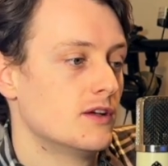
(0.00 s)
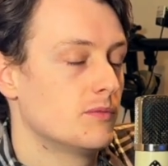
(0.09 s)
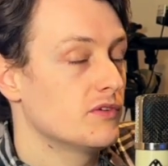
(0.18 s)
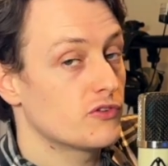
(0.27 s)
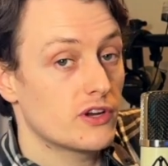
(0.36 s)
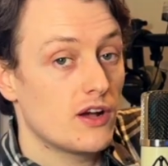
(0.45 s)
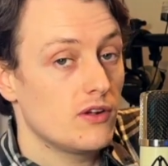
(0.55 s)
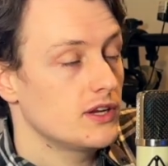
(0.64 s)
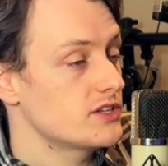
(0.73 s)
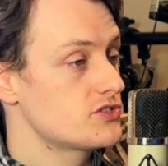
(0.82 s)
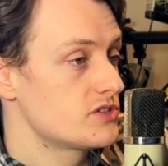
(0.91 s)
But for now,
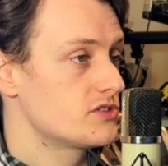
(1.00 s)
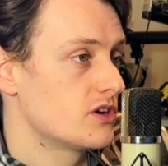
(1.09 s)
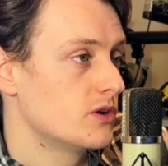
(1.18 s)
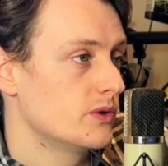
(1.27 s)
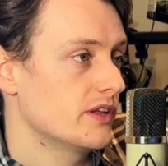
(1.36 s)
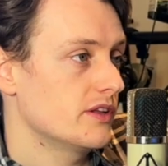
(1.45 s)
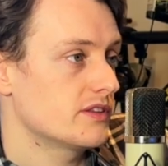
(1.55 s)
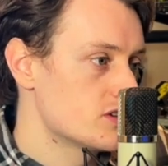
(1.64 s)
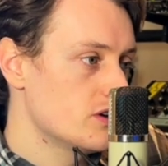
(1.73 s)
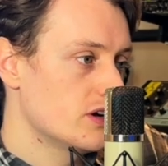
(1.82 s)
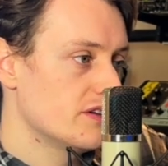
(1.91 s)
let's just go with it.
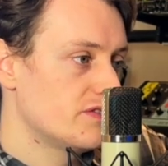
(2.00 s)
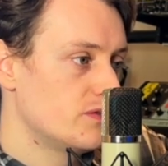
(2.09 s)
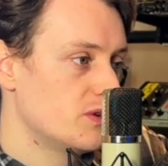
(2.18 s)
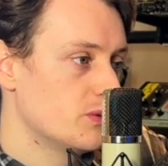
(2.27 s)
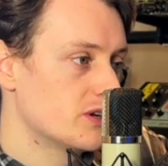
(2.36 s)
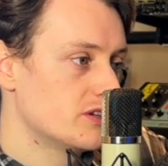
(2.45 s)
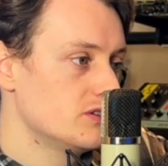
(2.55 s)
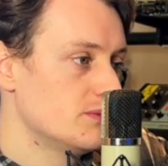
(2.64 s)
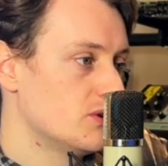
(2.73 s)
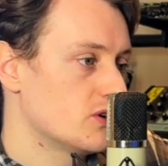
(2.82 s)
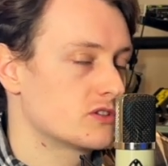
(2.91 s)
So if we want to do
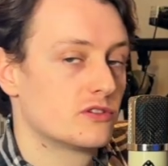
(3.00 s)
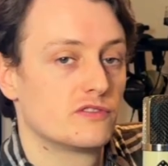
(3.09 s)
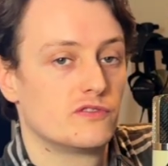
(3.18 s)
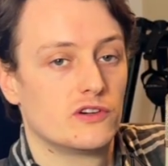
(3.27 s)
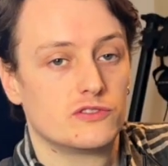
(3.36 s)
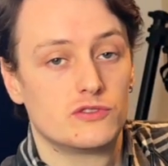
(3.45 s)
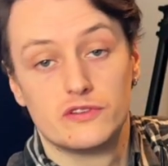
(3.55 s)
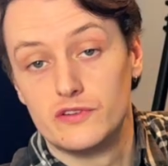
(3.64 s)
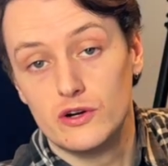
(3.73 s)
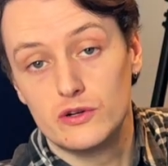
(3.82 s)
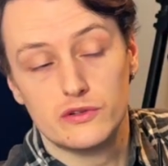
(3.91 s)
more to the
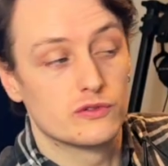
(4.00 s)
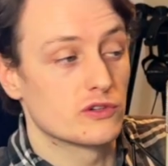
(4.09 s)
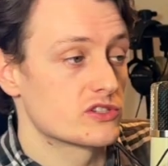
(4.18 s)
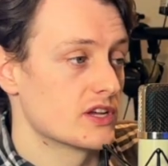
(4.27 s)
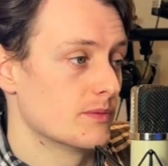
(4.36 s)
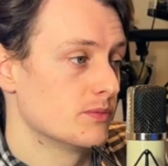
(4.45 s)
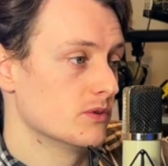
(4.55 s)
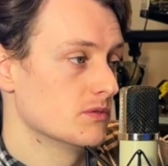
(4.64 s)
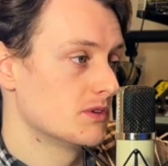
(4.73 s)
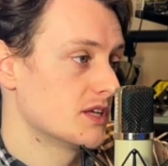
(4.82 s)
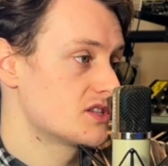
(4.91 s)
vocal, for
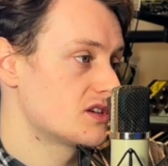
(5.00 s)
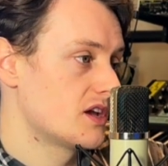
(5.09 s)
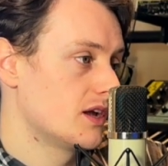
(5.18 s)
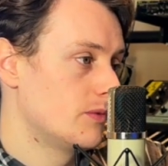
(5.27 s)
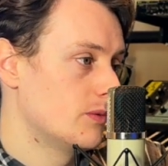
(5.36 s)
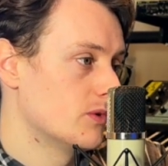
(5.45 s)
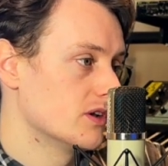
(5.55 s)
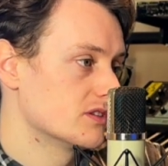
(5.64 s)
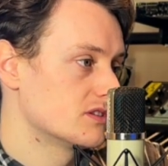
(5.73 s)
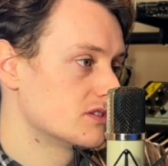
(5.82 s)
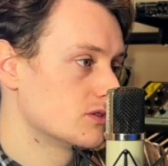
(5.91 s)
example, let's say we want
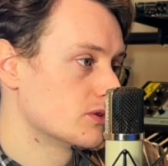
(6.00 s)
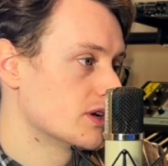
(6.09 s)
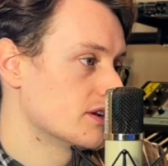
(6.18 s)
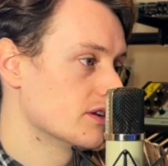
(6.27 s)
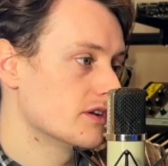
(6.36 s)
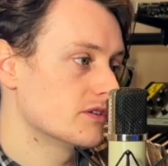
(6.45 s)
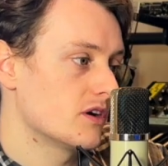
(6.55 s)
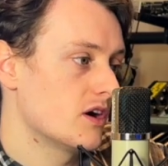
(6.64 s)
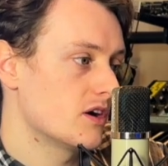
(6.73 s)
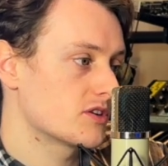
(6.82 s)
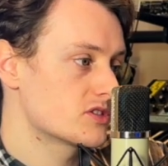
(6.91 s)
to create another
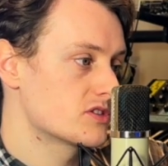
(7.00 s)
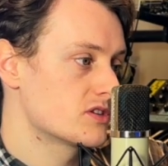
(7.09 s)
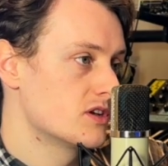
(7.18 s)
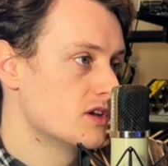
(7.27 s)
aux.